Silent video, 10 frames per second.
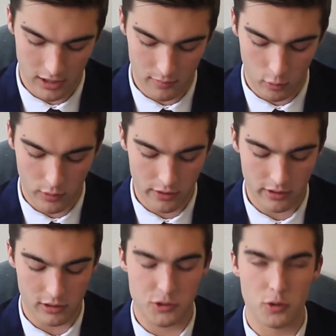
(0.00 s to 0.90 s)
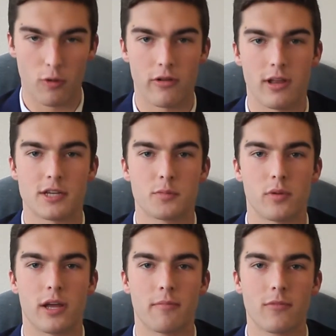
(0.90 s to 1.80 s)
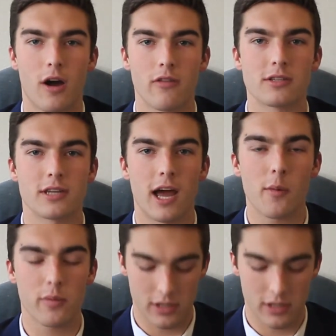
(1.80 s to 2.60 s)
But we were in control of the last play. On the snap,